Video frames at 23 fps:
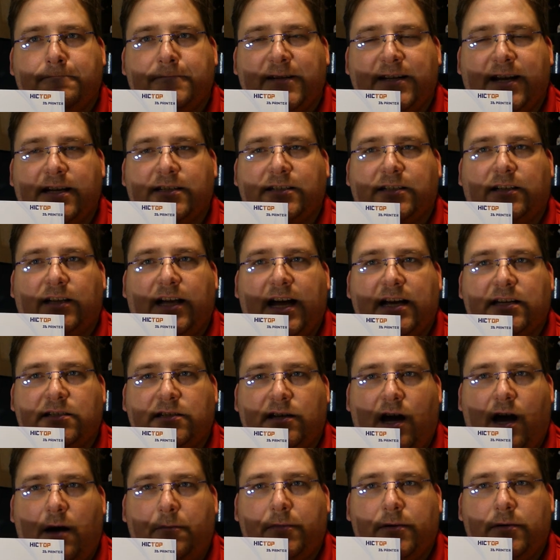It has a glass
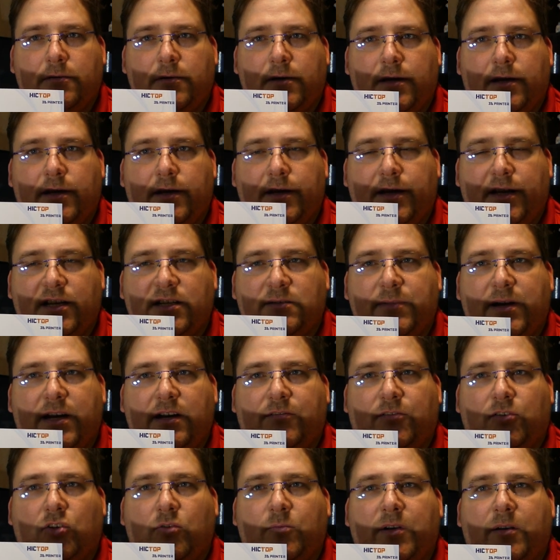top. It is made
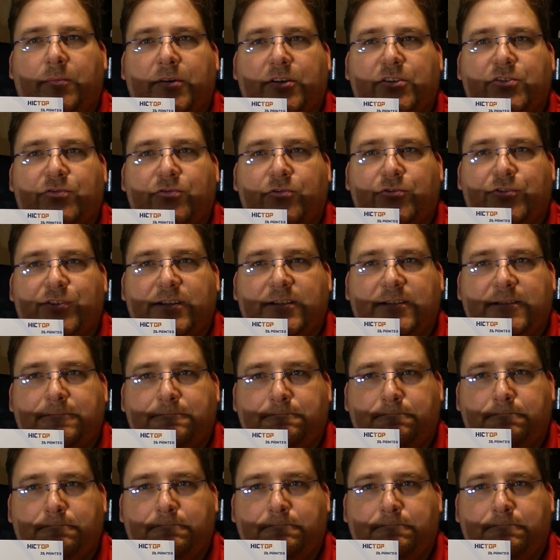of aluminum extrusions.